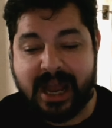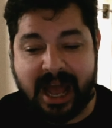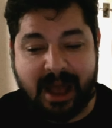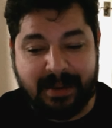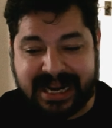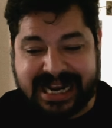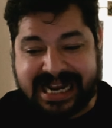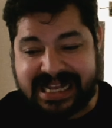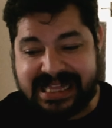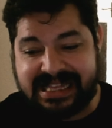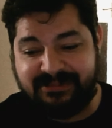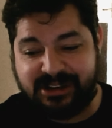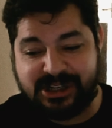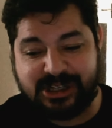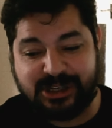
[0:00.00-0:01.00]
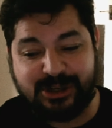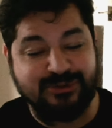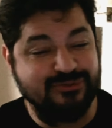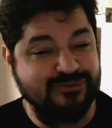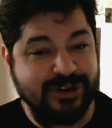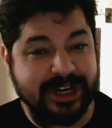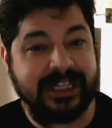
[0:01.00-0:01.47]
I mean, Ian Livingstone has
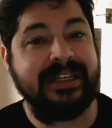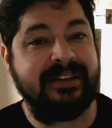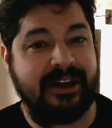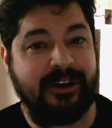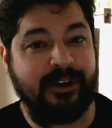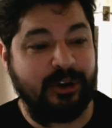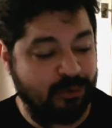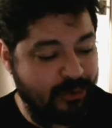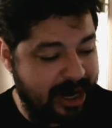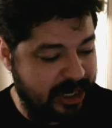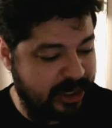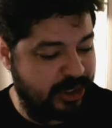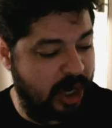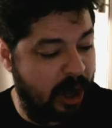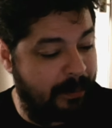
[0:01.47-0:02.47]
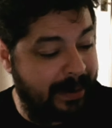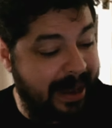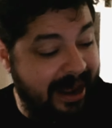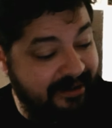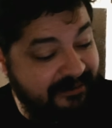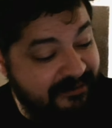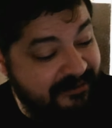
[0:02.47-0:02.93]
really done a great job,
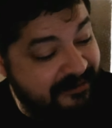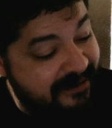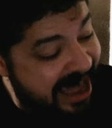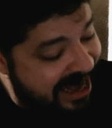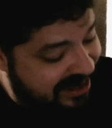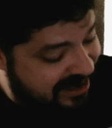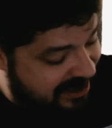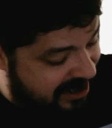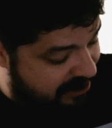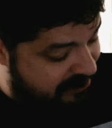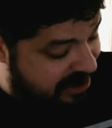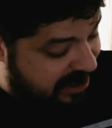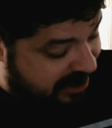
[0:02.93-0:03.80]
and in fact there is a